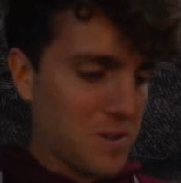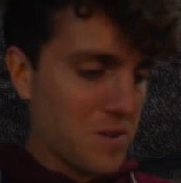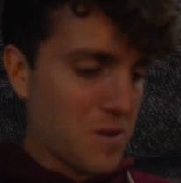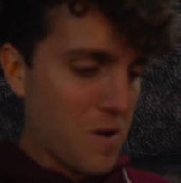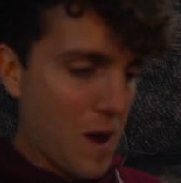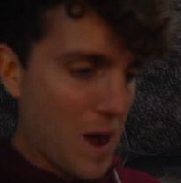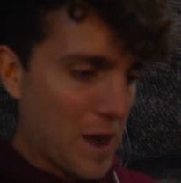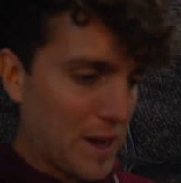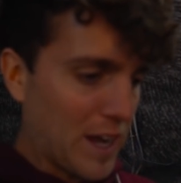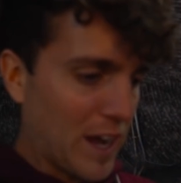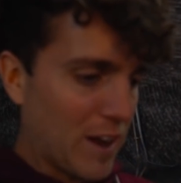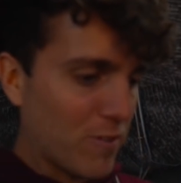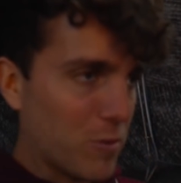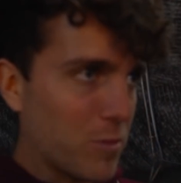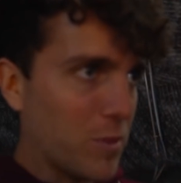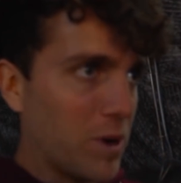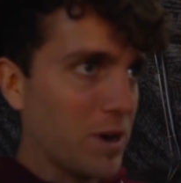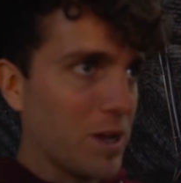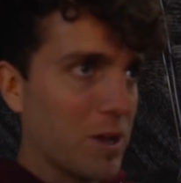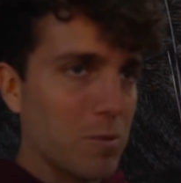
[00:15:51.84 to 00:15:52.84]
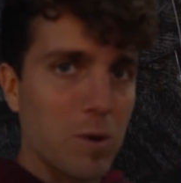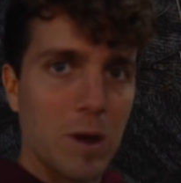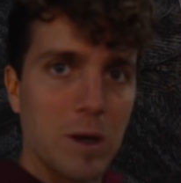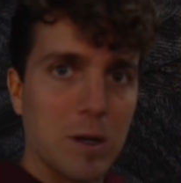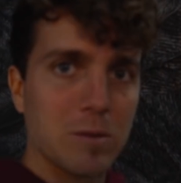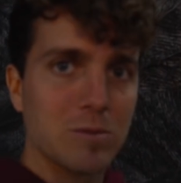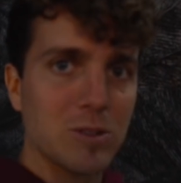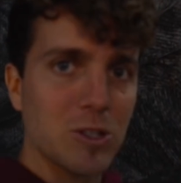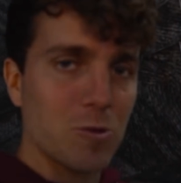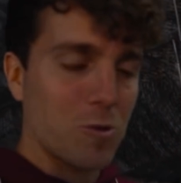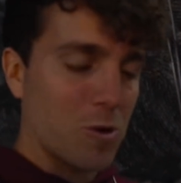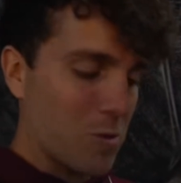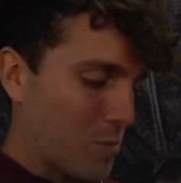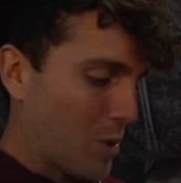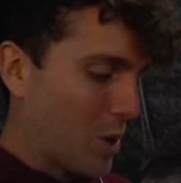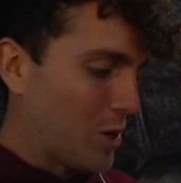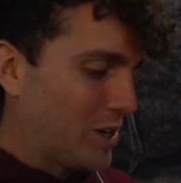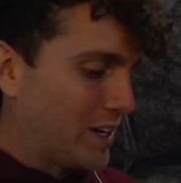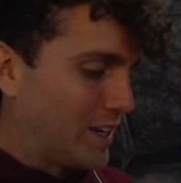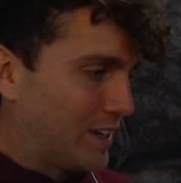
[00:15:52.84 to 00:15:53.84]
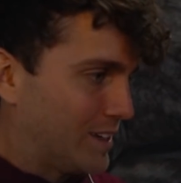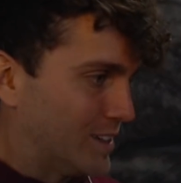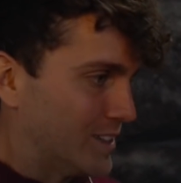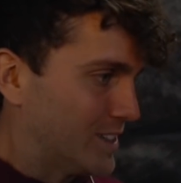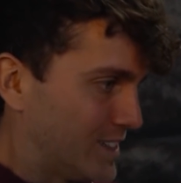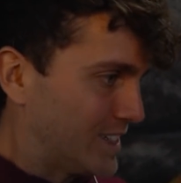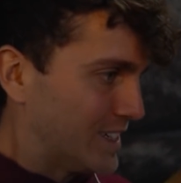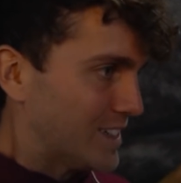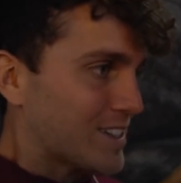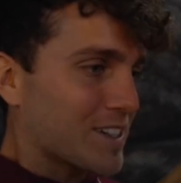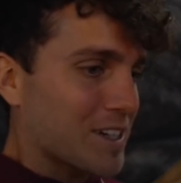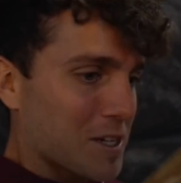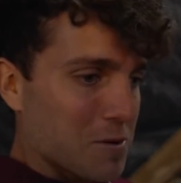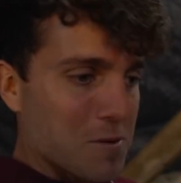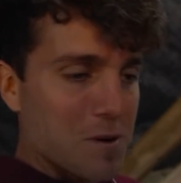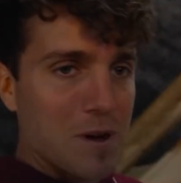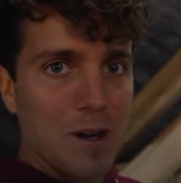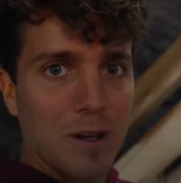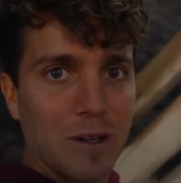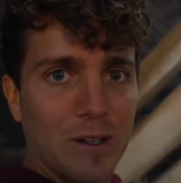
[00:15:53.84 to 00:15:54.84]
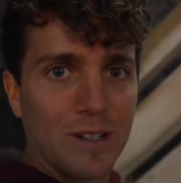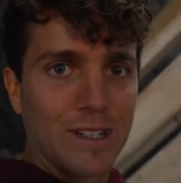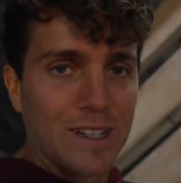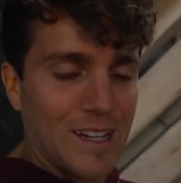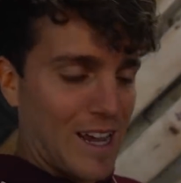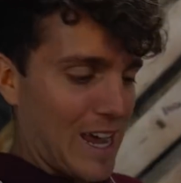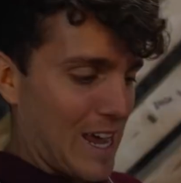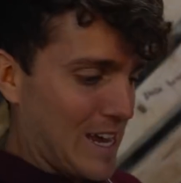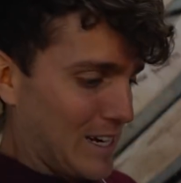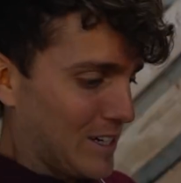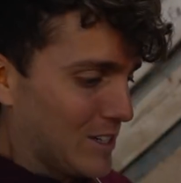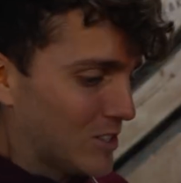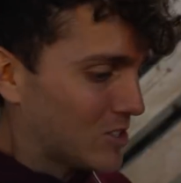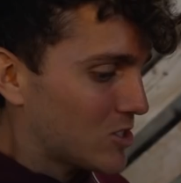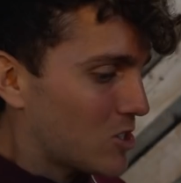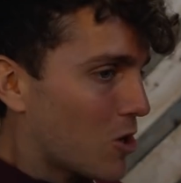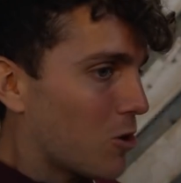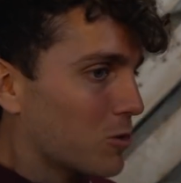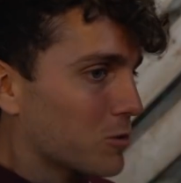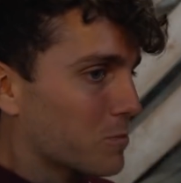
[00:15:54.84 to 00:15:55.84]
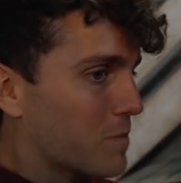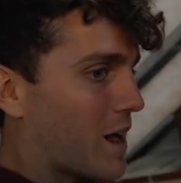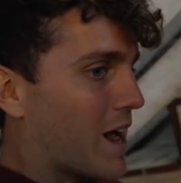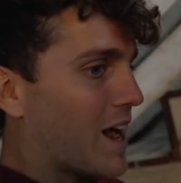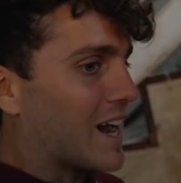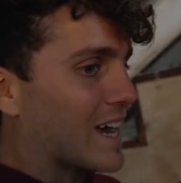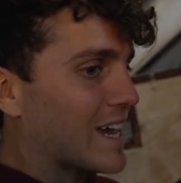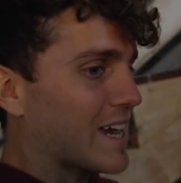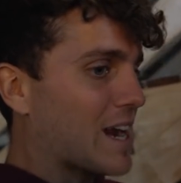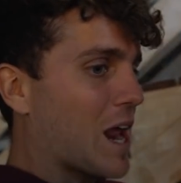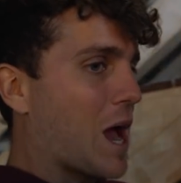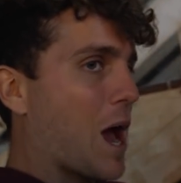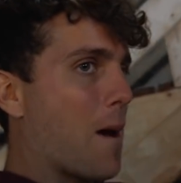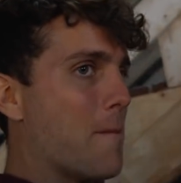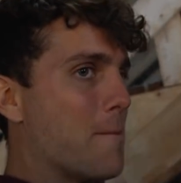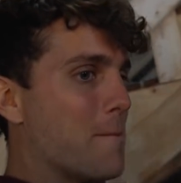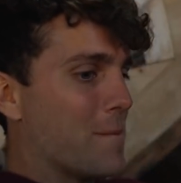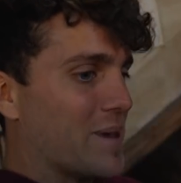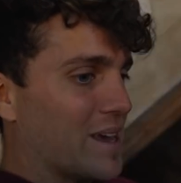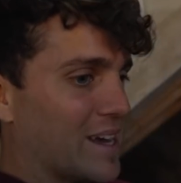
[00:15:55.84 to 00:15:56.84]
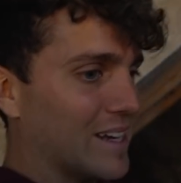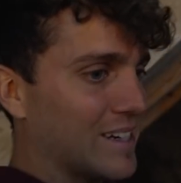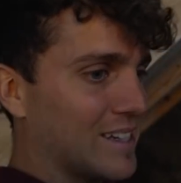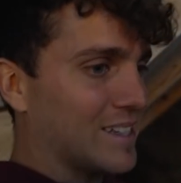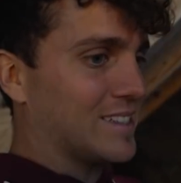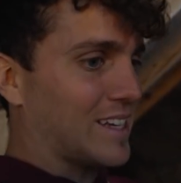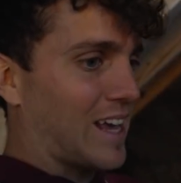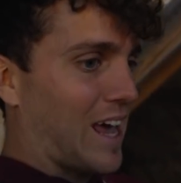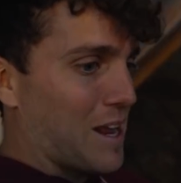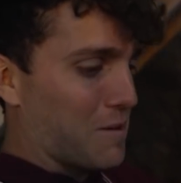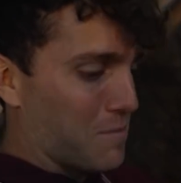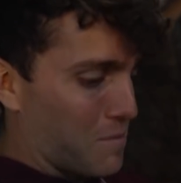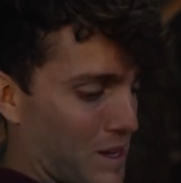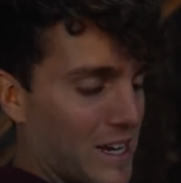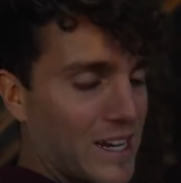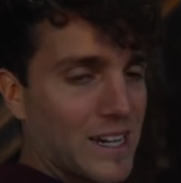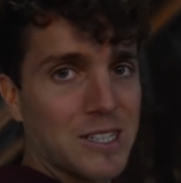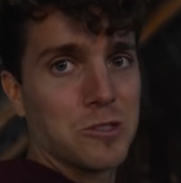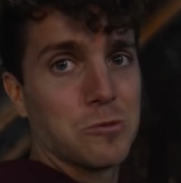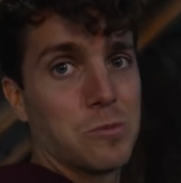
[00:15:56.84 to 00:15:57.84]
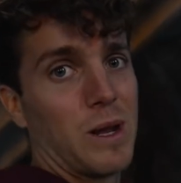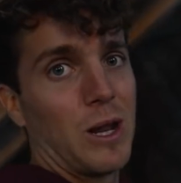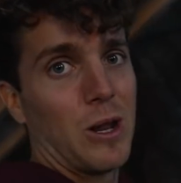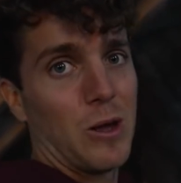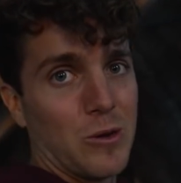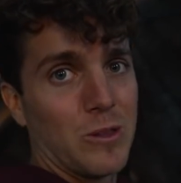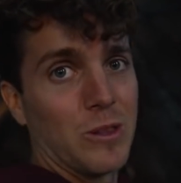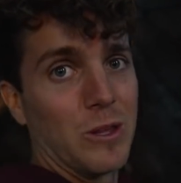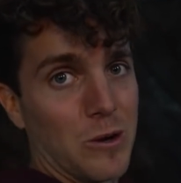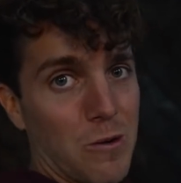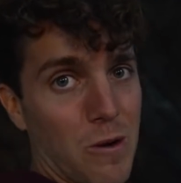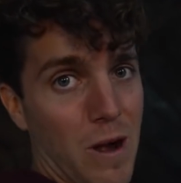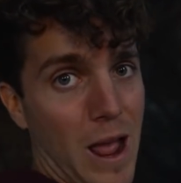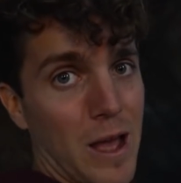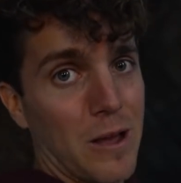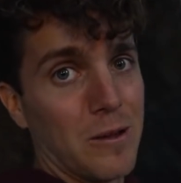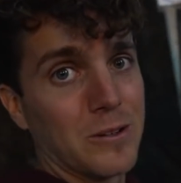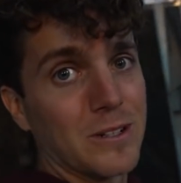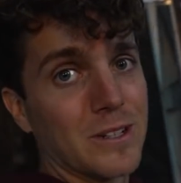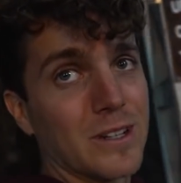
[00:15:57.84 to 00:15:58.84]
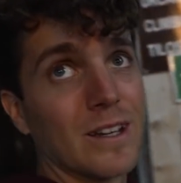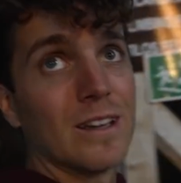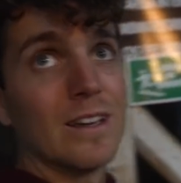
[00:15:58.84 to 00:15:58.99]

Alrighty everybody, welcome to Romanian Disney World in a salt mine on meters and meters below the ground.